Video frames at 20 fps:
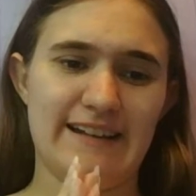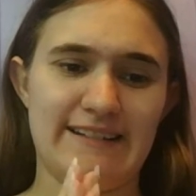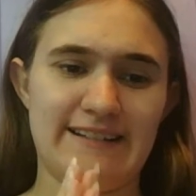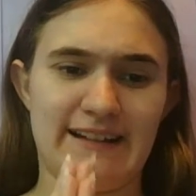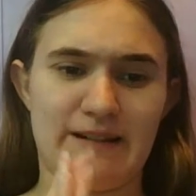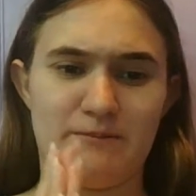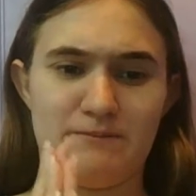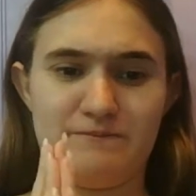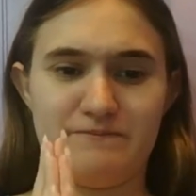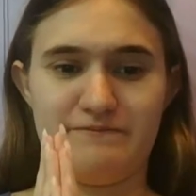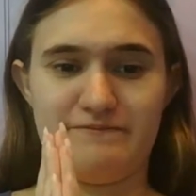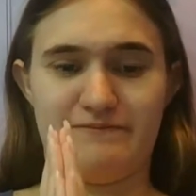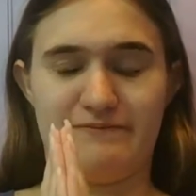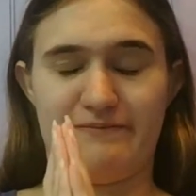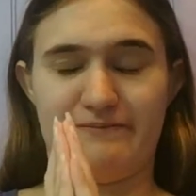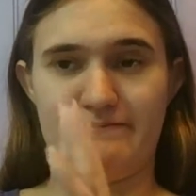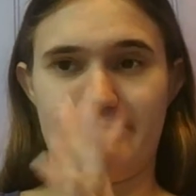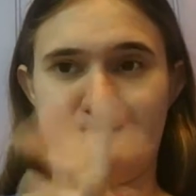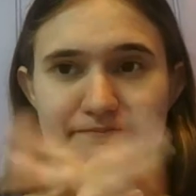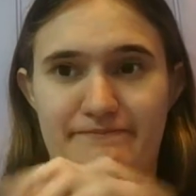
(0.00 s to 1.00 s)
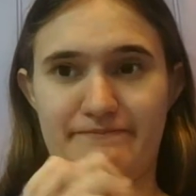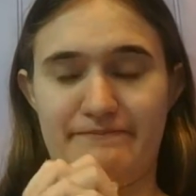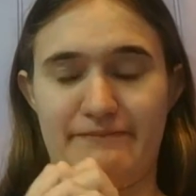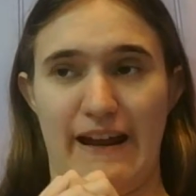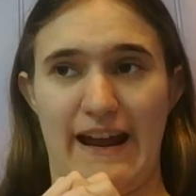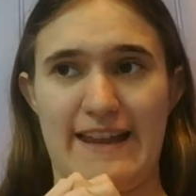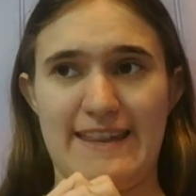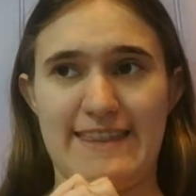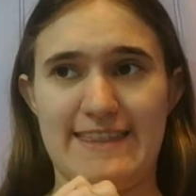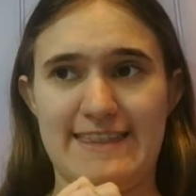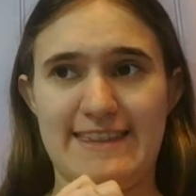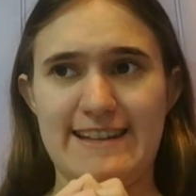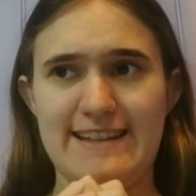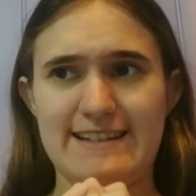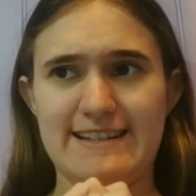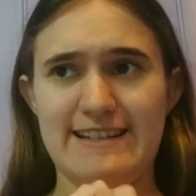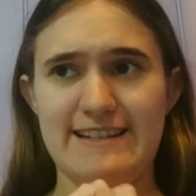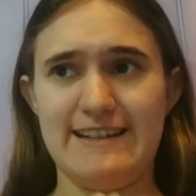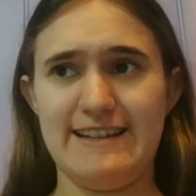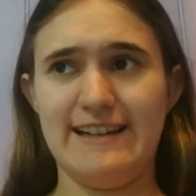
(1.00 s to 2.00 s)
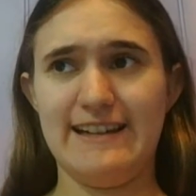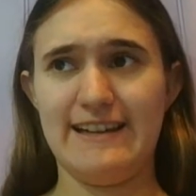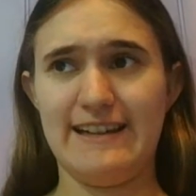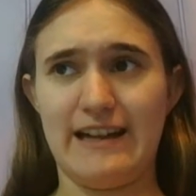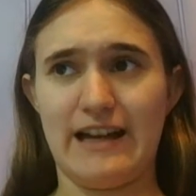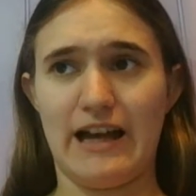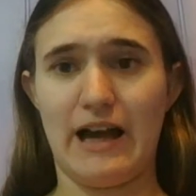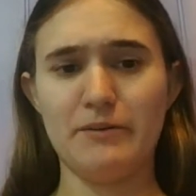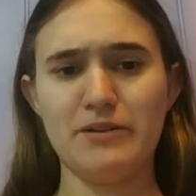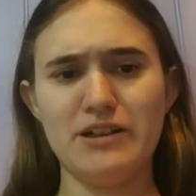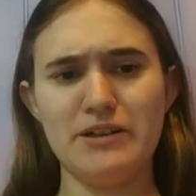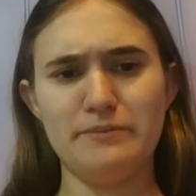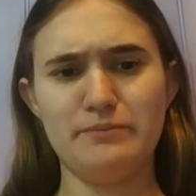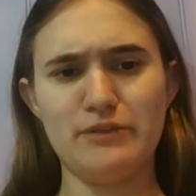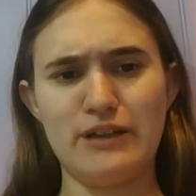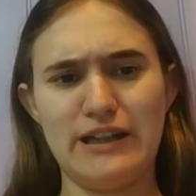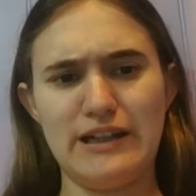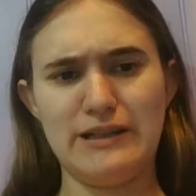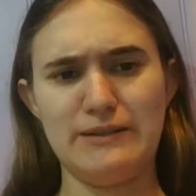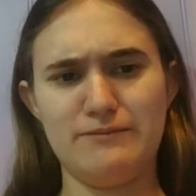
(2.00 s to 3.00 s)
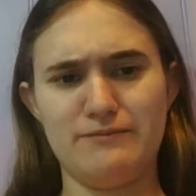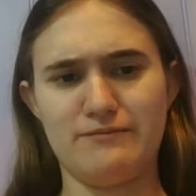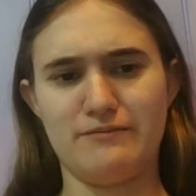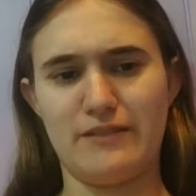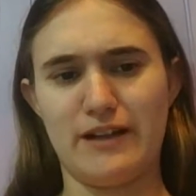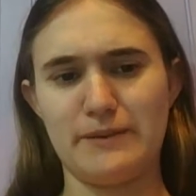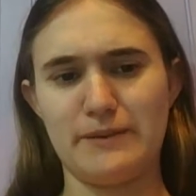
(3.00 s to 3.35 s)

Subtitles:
Now, I think I'm gonna blame